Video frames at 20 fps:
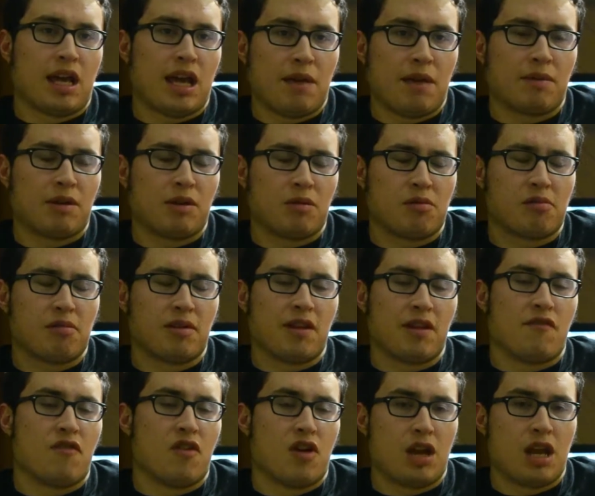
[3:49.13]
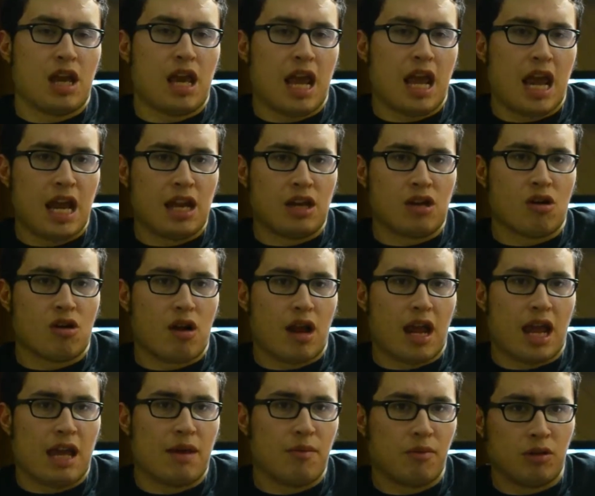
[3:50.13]
becomes really fun, and you're
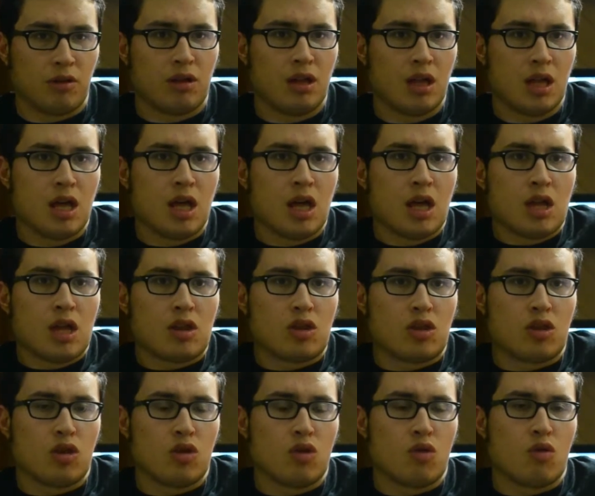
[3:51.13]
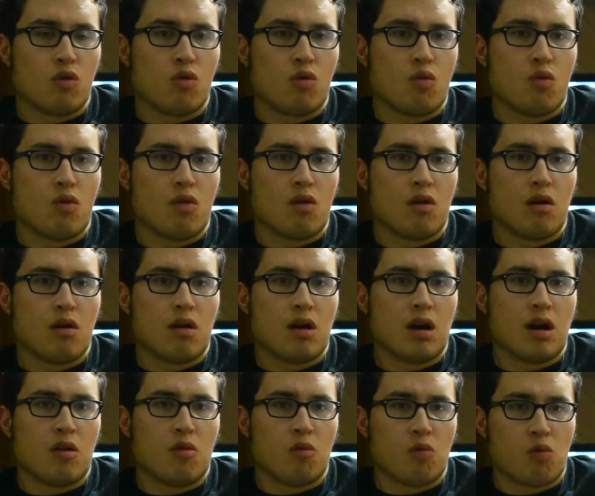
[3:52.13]
able to
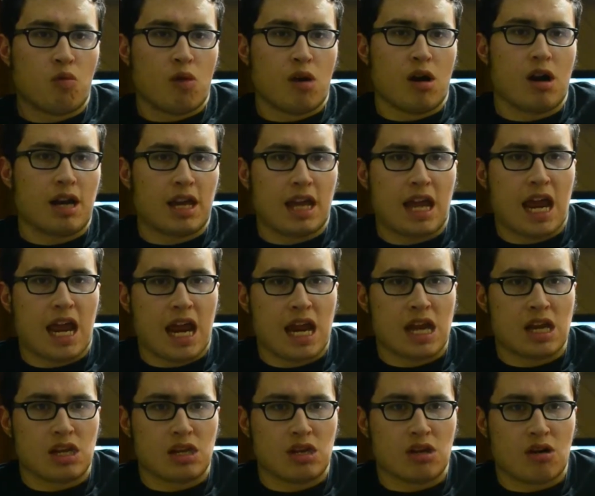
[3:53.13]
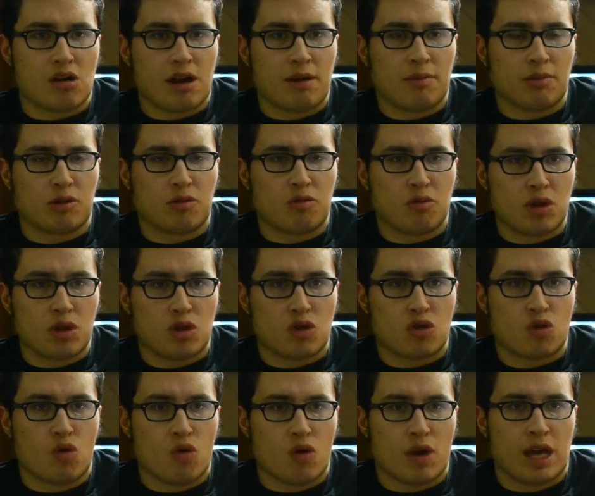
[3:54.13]
work, and you're able to
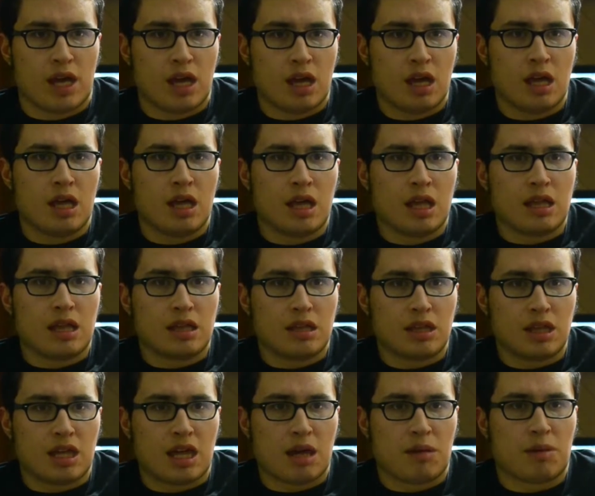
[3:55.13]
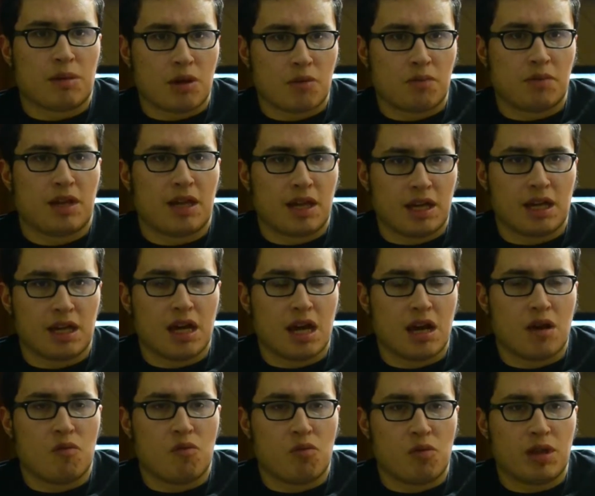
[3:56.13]
enjoy the game that you're playing
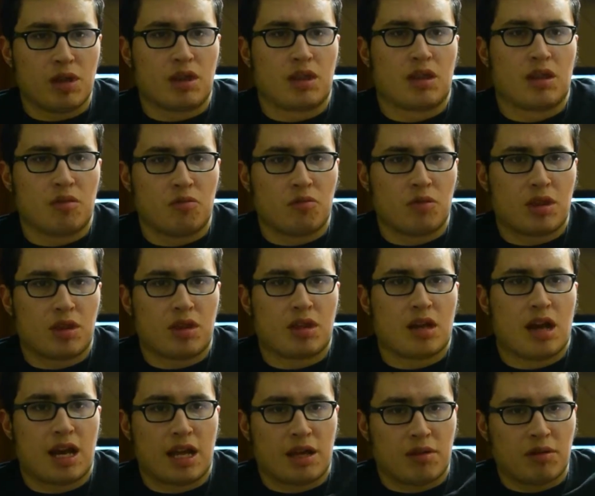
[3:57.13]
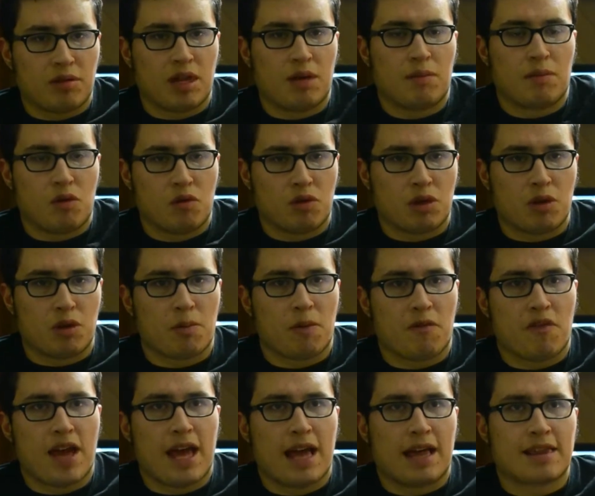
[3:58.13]
with Sonic, with him going super
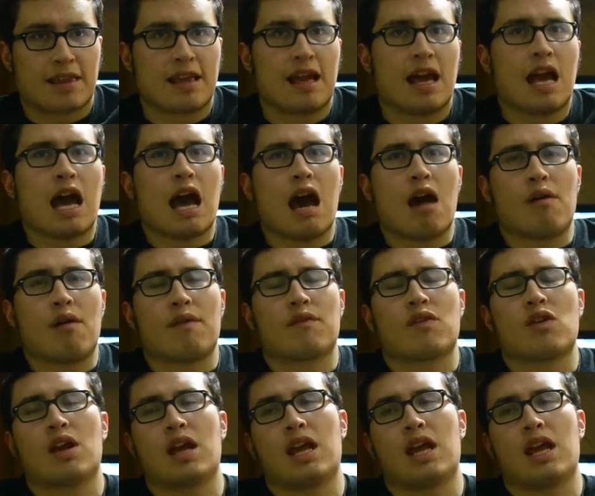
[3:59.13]
fast. However,